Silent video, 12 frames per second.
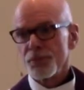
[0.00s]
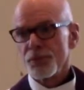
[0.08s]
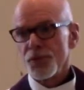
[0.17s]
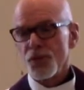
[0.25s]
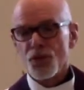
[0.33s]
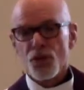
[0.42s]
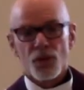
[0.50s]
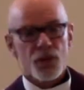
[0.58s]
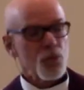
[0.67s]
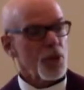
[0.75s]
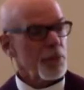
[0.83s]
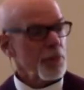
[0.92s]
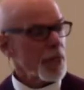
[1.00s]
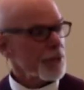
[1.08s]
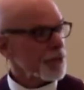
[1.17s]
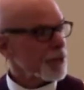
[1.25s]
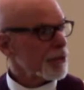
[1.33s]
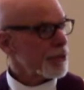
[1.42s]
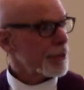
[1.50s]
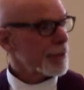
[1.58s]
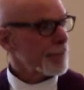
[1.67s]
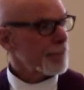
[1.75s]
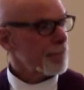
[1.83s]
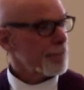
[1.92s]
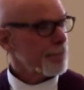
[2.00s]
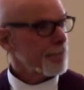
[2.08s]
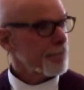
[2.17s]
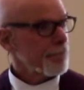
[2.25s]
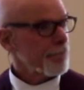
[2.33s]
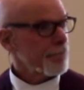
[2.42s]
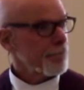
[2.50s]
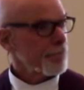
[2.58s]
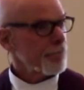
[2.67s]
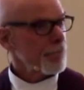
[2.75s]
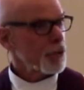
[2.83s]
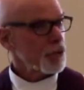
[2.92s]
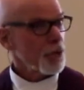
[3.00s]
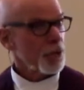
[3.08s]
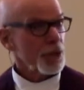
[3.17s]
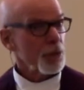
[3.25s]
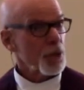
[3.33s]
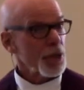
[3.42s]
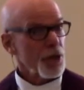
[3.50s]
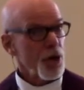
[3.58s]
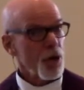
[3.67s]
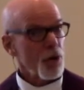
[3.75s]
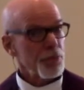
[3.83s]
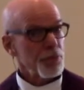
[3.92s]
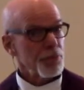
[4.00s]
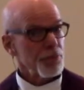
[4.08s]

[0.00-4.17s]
There's only one message, there's only one hope.